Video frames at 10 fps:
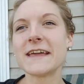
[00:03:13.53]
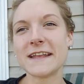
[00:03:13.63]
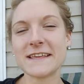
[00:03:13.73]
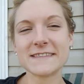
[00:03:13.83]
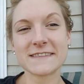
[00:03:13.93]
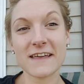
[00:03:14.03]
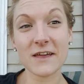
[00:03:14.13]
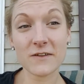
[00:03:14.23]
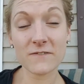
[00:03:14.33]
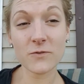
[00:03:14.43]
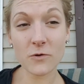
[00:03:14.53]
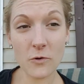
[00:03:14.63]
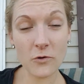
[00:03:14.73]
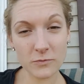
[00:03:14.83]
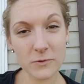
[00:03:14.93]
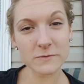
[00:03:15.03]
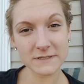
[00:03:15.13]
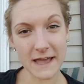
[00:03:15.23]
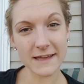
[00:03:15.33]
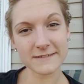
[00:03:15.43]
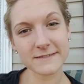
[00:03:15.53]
And he's like, if you go home, you will die.